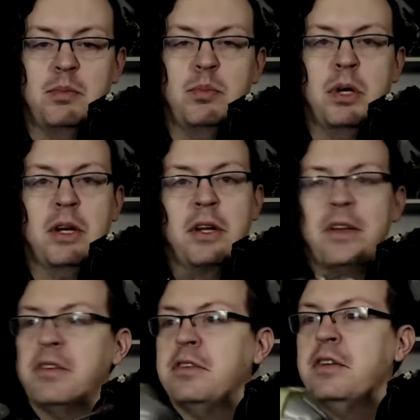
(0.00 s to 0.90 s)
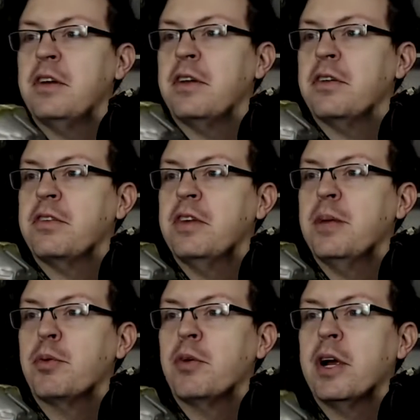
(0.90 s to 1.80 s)
But nice detail on the
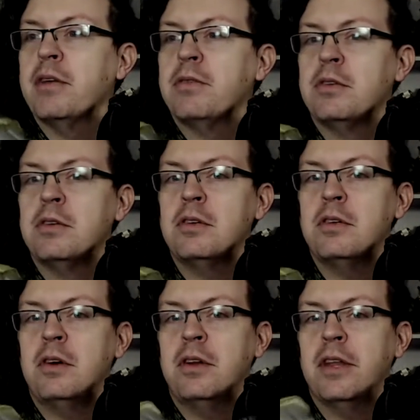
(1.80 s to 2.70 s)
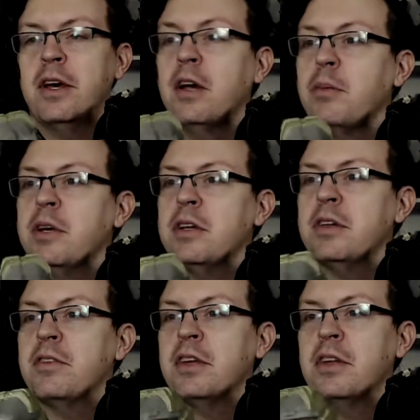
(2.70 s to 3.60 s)
sniper rifle, on the
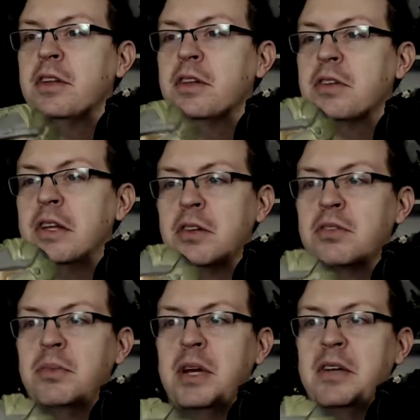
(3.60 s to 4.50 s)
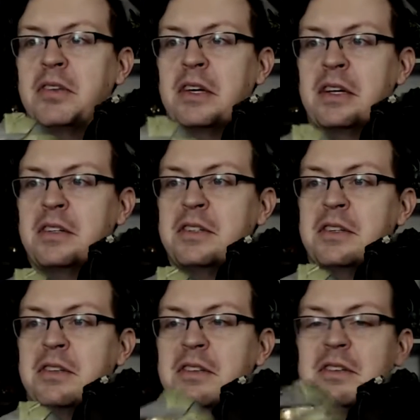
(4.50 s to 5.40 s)
helmet. It looks amazing. It's
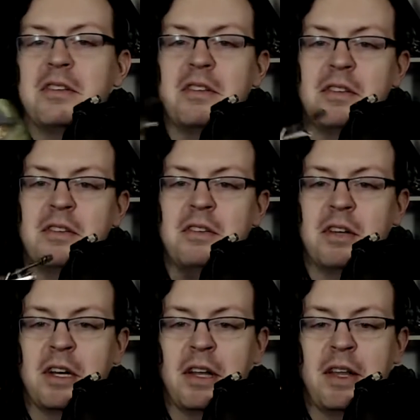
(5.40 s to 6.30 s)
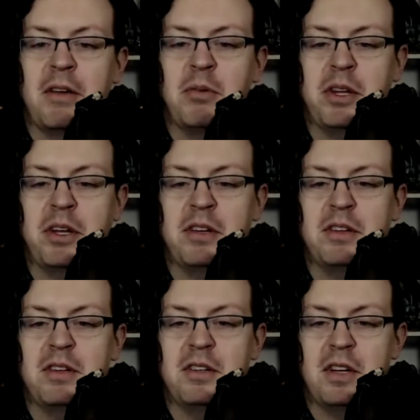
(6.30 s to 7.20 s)
just, again, they haven't really
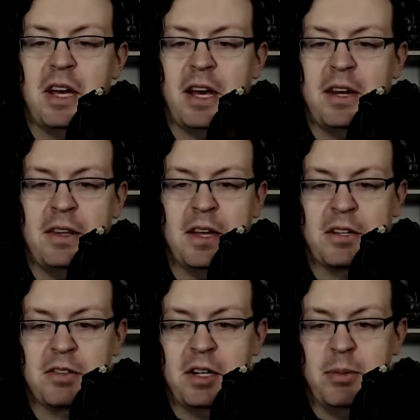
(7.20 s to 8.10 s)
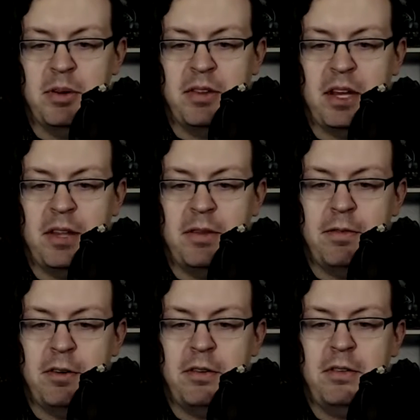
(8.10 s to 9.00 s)
added the extra gubbins they had in the
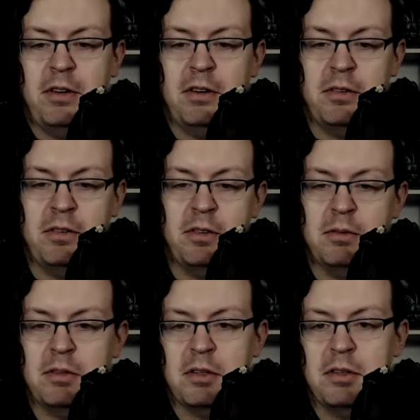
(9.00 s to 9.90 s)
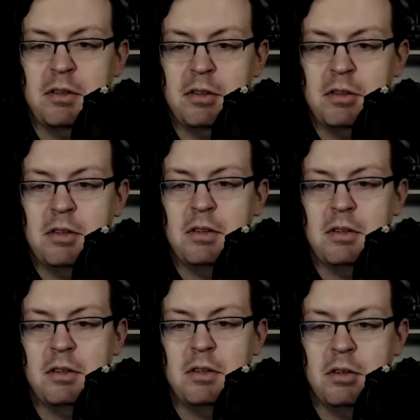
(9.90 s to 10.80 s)
first series or two. I'm gonna
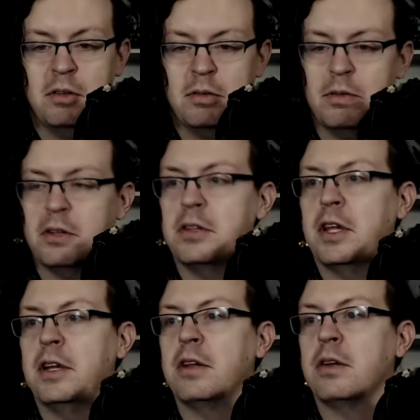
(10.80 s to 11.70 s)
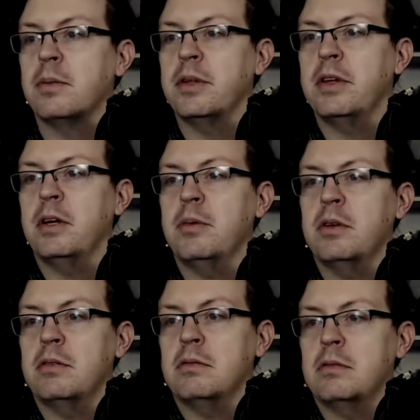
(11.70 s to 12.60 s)
fudge that in a little bit there, but
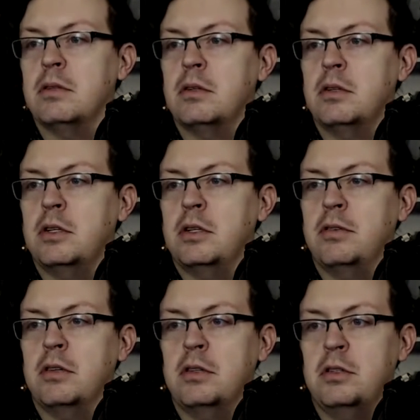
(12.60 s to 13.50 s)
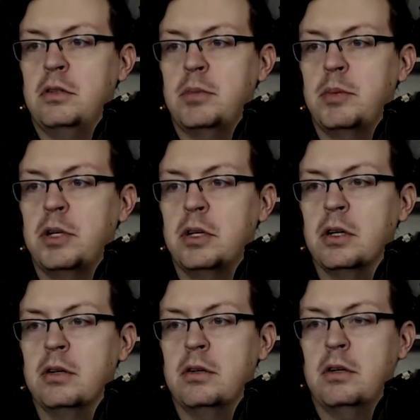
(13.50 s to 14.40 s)
all right, he's gonna shoot my
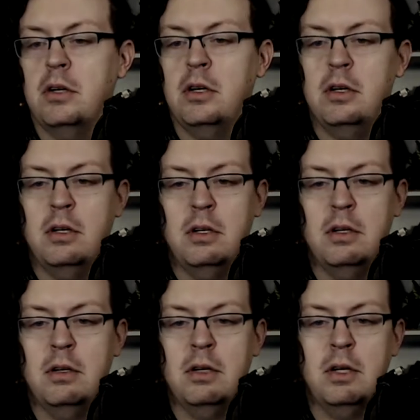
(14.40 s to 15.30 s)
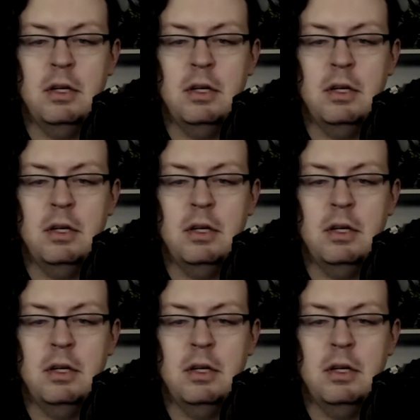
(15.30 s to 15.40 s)
mug, and